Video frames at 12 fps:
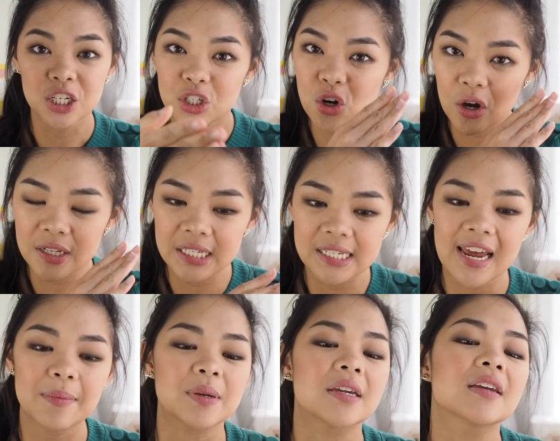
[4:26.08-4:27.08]
short and
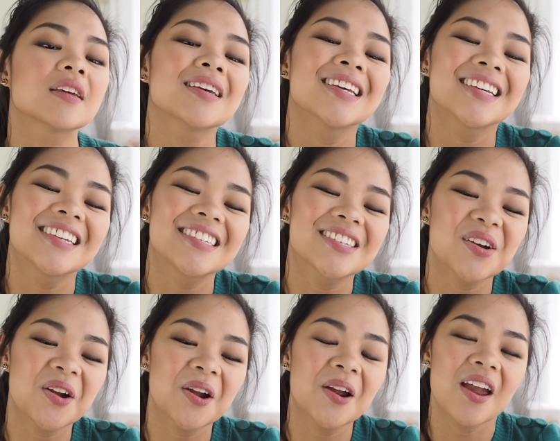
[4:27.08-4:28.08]
snappy.
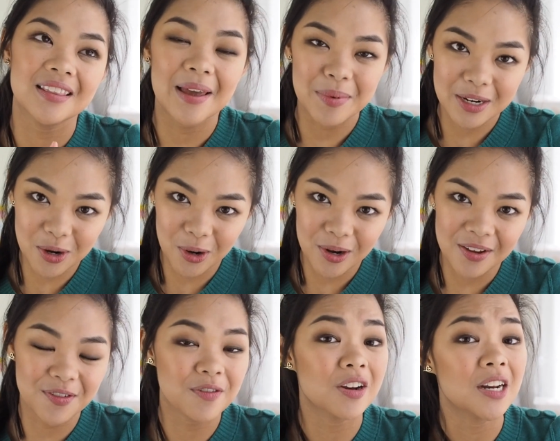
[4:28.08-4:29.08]
So let me know if
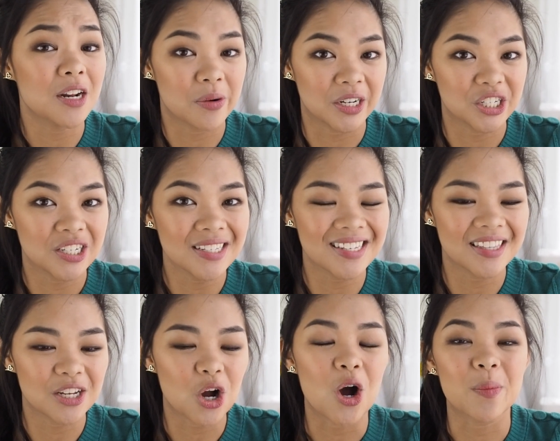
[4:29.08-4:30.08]
you've got any questions in
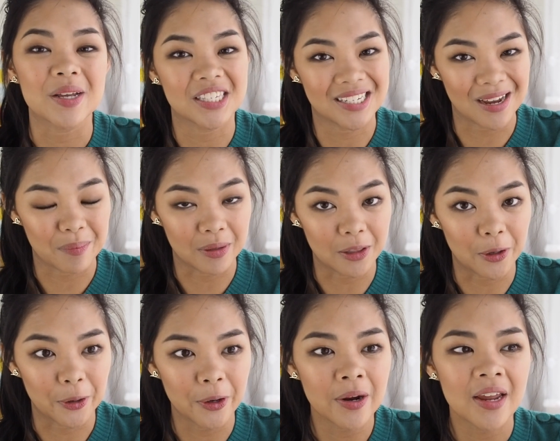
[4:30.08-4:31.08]
the comments down
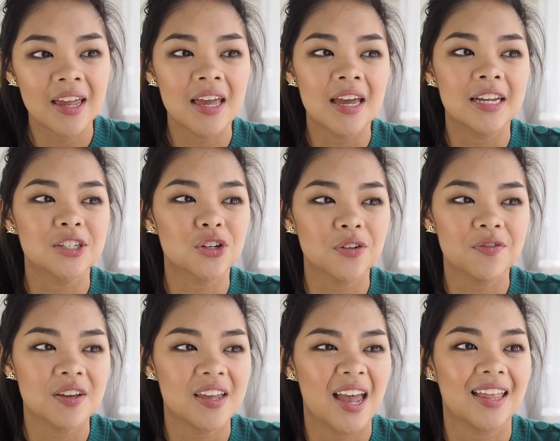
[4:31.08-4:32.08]
below. Don't
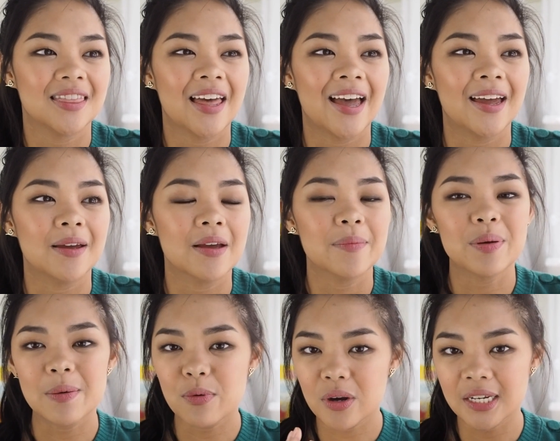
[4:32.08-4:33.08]
forget that
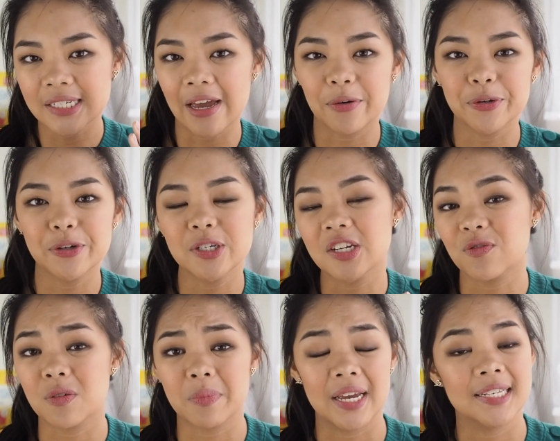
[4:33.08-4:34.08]
people can tell you
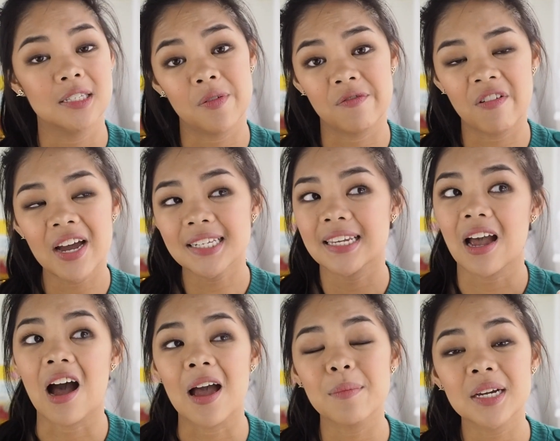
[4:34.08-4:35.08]
different pieces of advice. Like,
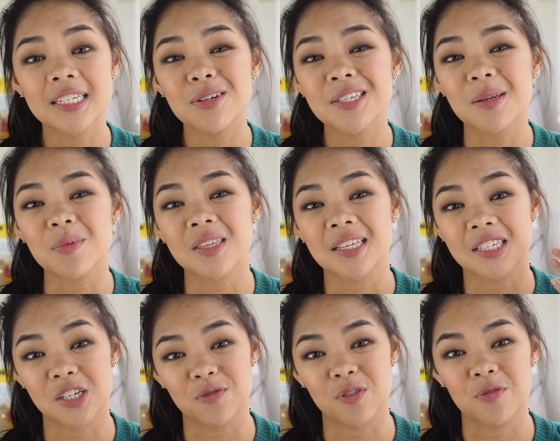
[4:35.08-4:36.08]
I might tell you something that's
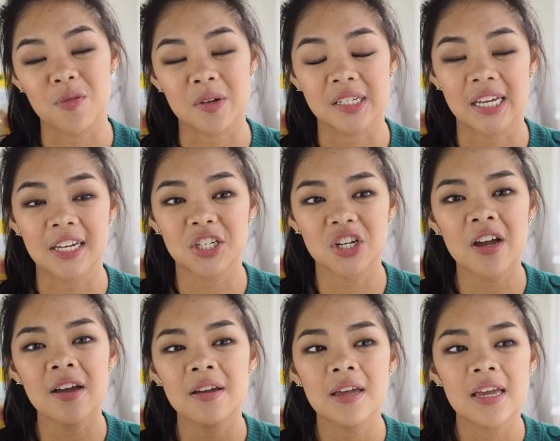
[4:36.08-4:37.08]
different from your
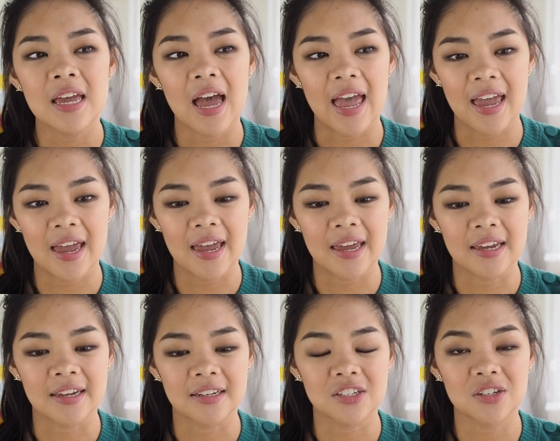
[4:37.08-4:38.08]
teacher,
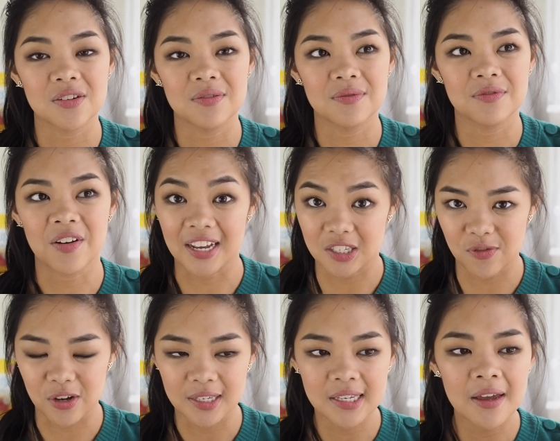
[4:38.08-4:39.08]
and vice
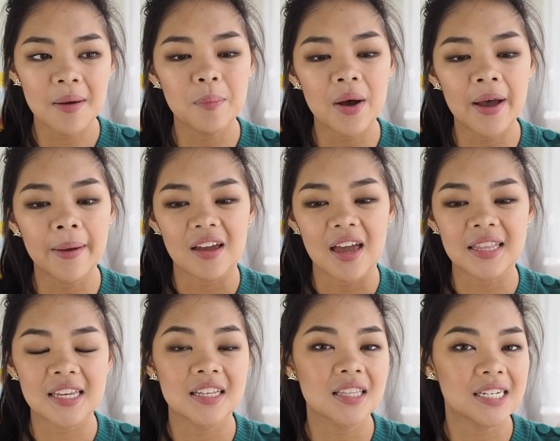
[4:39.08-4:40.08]
versa. But at
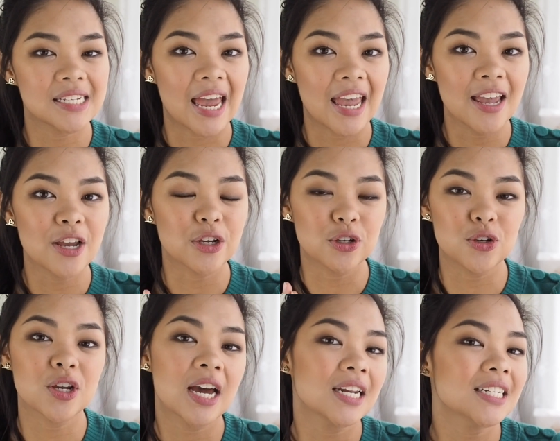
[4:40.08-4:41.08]
the end of the day, you
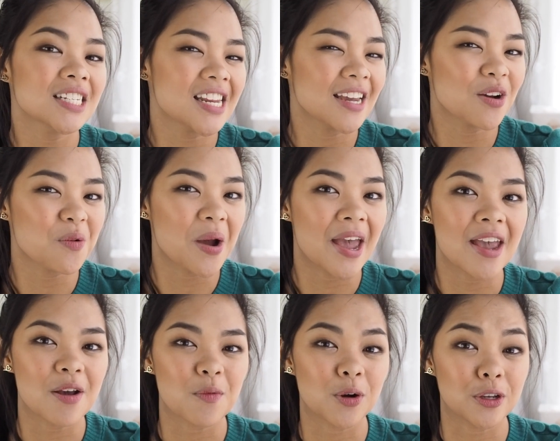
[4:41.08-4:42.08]
kind of just take
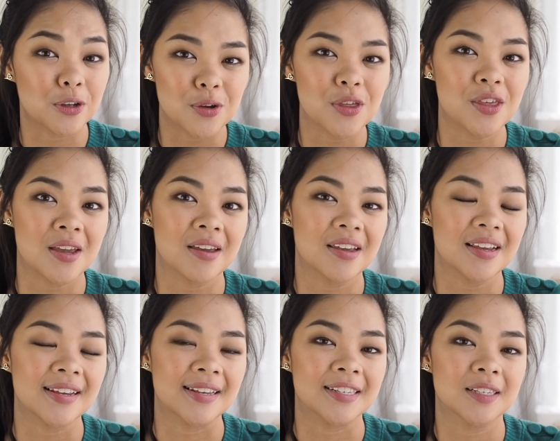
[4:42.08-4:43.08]
away what you think
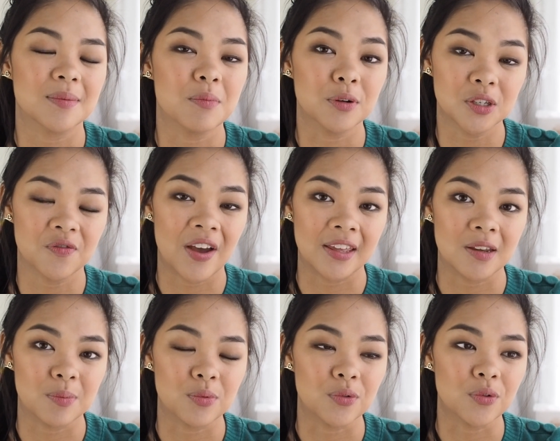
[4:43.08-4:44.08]
is most
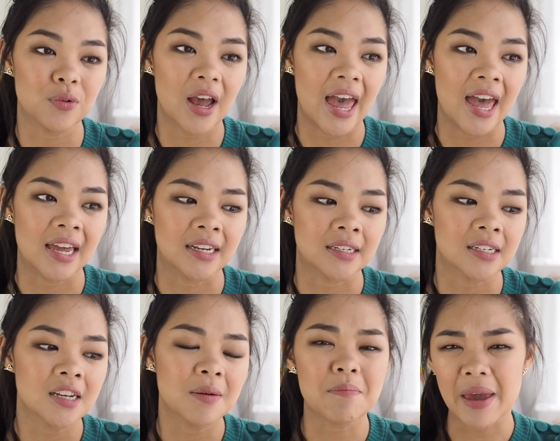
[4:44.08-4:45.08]
valuable and
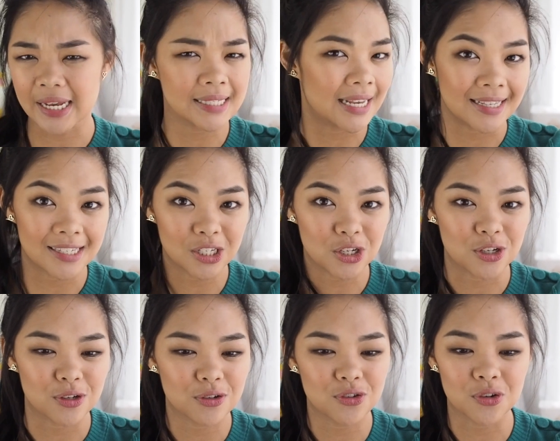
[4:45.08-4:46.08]
makes sense to
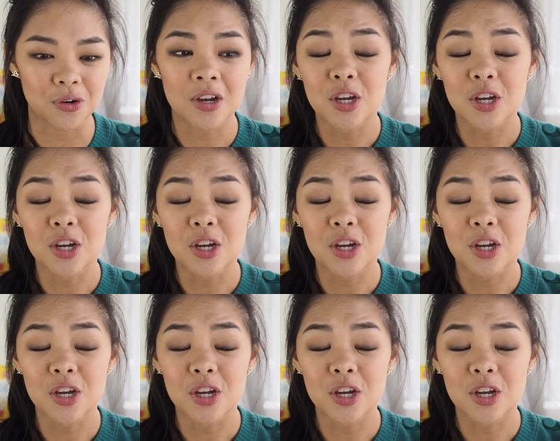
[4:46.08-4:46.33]
you. So